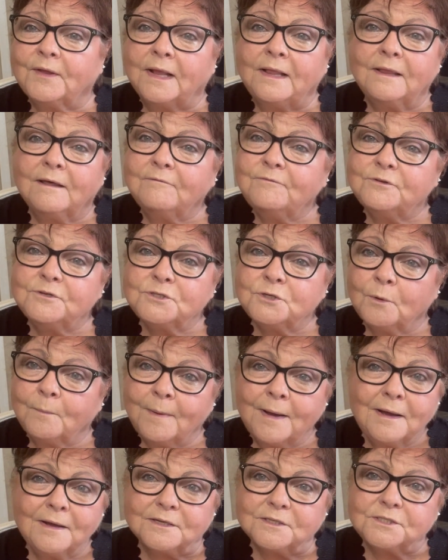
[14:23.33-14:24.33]
I love you so
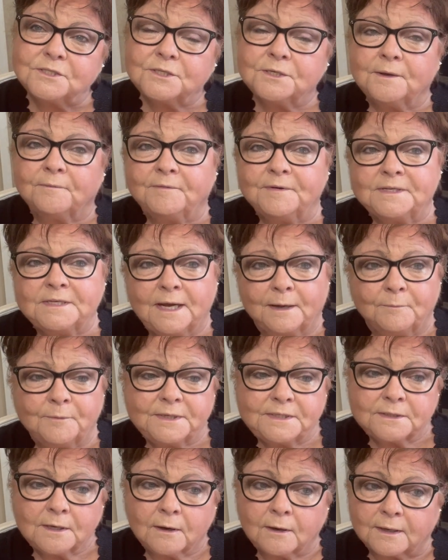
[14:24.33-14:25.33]
much every time we
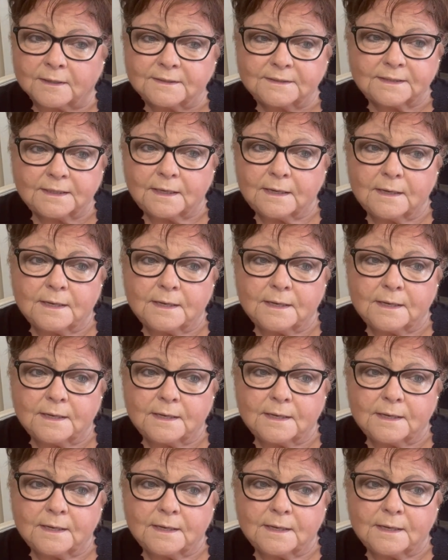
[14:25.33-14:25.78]
talked.